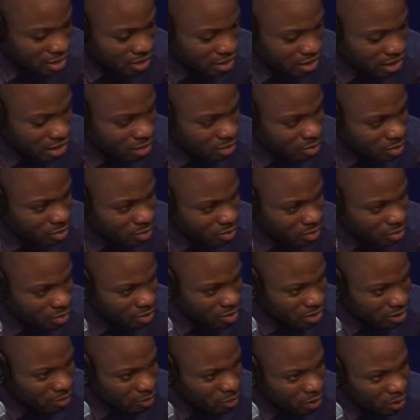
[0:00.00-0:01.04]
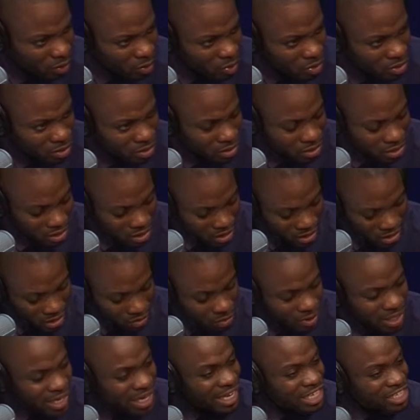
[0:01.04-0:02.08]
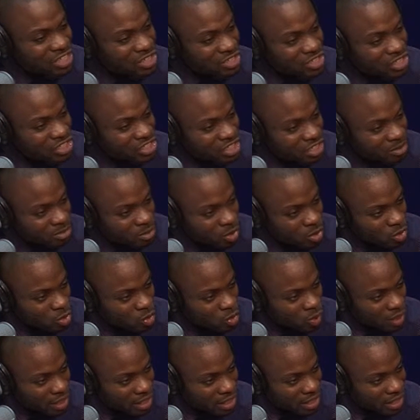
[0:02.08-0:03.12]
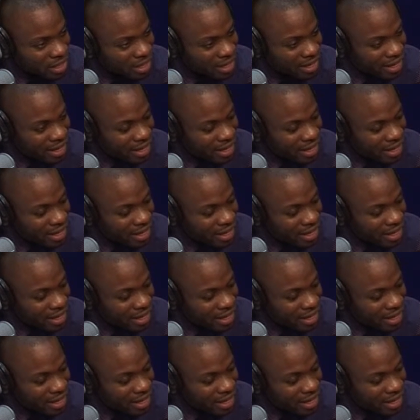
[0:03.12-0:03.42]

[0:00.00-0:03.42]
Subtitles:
Now, what would relationship between